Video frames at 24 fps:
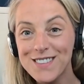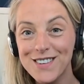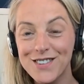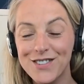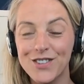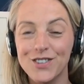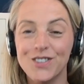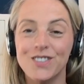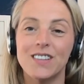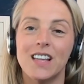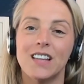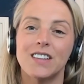
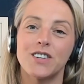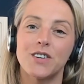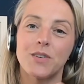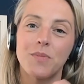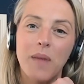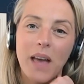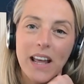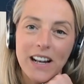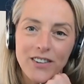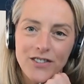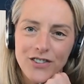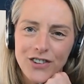issues that they're
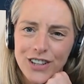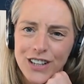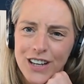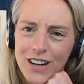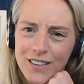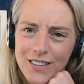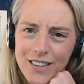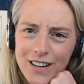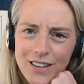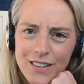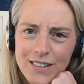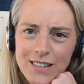managing
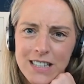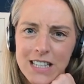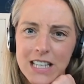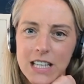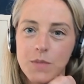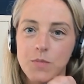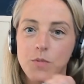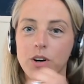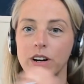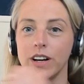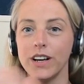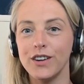on their
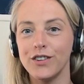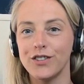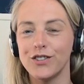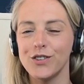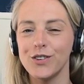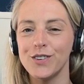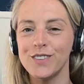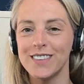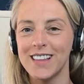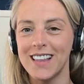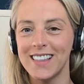team or issues